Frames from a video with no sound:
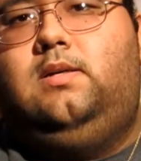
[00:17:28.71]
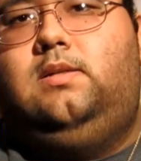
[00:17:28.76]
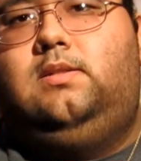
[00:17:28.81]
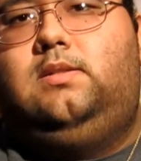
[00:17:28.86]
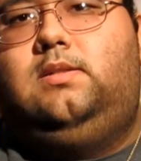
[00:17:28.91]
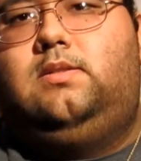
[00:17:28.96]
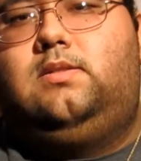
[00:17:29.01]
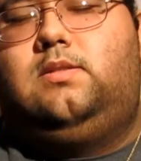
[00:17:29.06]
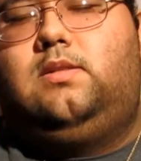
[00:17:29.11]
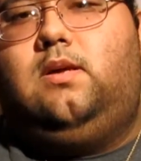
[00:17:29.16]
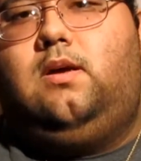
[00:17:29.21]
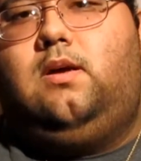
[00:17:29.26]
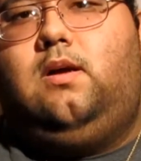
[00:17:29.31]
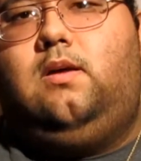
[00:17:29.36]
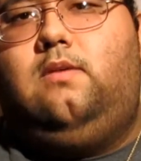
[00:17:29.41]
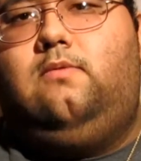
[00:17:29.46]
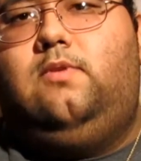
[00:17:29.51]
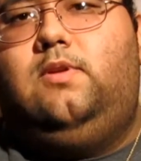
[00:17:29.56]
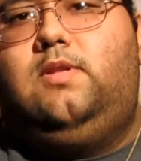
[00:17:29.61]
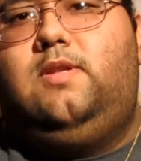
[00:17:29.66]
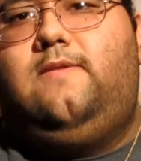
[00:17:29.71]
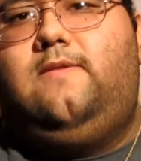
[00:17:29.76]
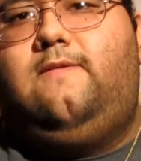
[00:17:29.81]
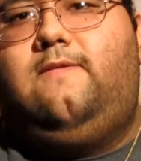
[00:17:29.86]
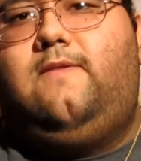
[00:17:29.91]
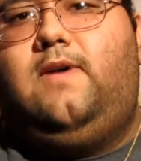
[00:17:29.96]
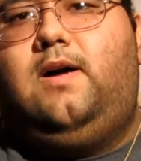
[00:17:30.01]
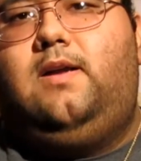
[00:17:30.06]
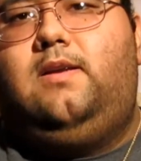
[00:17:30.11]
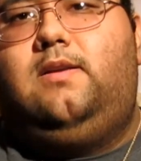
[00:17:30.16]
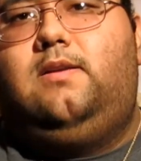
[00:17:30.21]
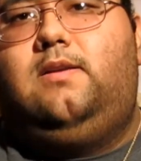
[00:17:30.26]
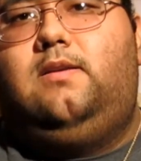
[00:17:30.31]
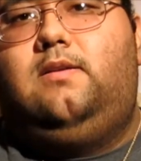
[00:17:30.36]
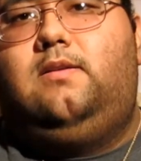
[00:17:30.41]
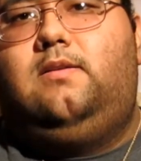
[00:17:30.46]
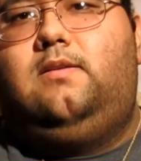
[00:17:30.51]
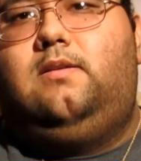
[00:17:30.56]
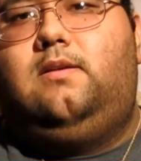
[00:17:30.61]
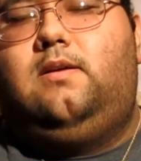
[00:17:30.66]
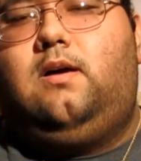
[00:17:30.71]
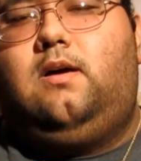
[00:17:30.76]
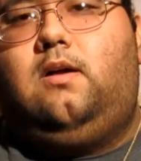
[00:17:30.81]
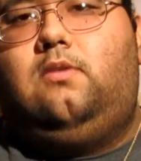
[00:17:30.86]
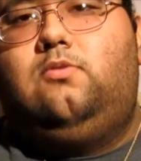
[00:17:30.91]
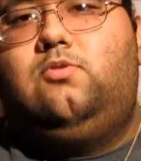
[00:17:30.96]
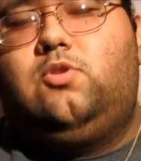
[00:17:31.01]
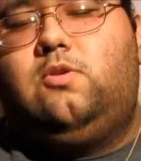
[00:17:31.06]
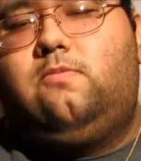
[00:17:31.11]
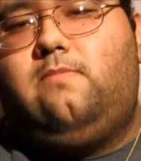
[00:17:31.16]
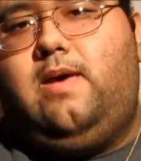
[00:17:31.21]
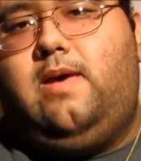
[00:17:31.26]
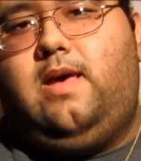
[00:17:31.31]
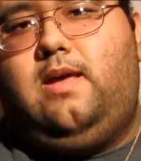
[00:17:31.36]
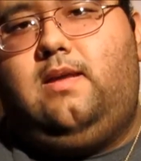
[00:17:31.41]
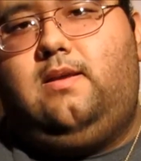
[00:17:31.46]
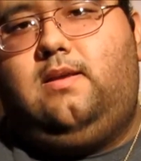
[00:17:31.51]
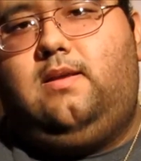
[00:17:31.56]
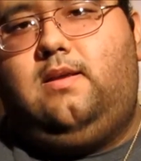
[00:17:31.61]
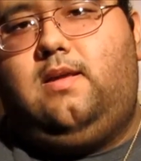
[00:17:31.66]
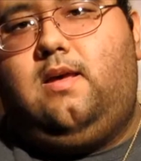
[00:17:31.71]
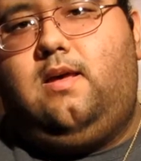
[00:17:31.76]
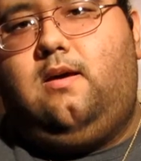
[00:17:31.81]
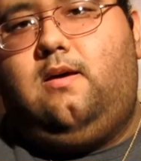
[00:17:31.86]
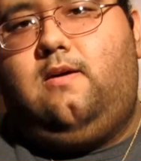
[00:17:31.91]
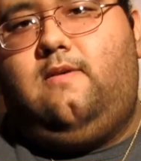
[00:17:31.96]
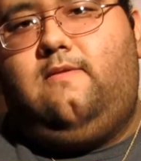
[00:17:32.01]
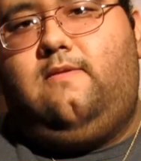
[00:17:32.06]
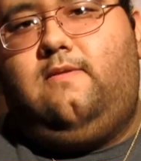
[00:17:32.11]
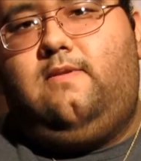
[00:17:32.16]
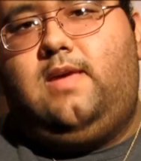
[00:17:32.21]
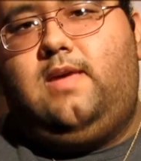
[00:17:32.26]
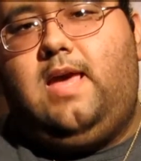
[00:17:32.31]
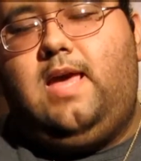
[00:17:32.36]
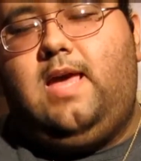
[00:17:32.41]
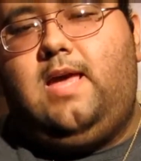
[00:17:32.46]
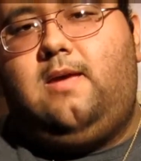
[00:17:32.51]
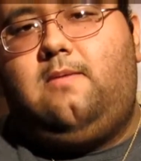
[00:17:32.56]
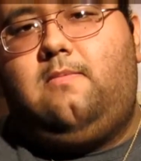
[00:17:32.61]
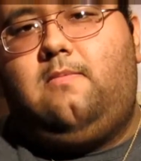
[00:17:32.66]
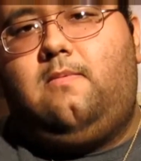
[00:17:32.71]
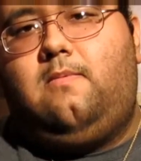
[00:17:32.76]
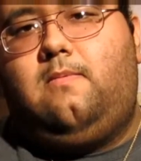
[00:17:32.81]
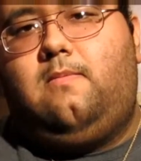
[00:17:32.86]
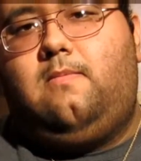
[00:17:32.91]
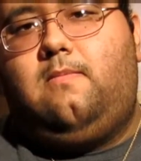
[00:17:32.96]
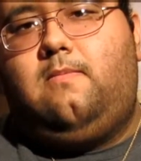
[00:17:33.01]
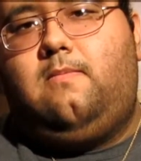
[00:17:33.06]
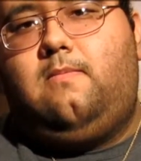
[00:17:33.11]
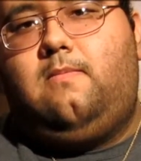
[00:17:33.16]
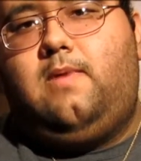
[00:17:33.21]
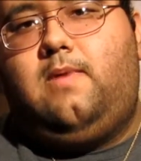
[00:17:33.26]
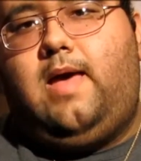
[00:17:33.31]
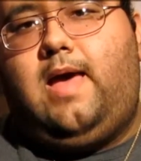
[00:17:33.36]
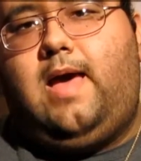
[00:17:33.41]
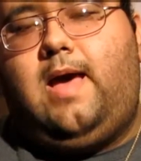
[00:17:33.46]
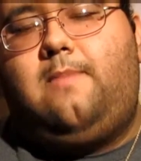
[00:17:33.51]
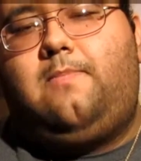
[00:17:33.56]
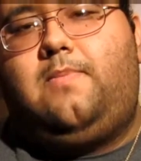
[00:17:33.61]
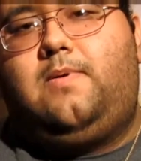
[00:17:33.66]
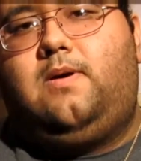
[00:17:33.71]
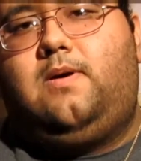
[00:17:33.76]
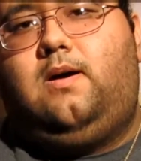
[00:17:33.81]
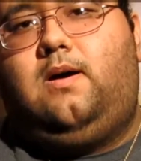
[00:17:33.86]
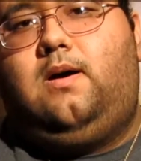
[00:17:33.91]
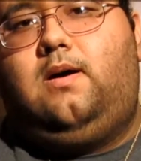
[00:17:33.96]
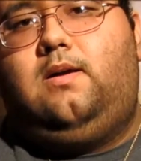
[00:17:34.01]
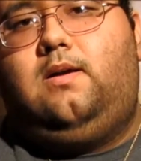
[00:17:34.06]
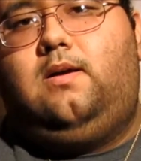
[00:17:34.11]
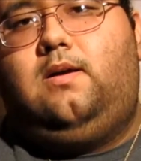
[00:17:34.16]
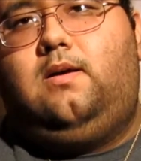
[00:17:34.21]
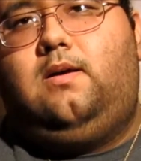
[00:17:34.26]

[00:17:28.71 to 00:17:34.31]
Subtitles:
there's a really fun Ultraman game app on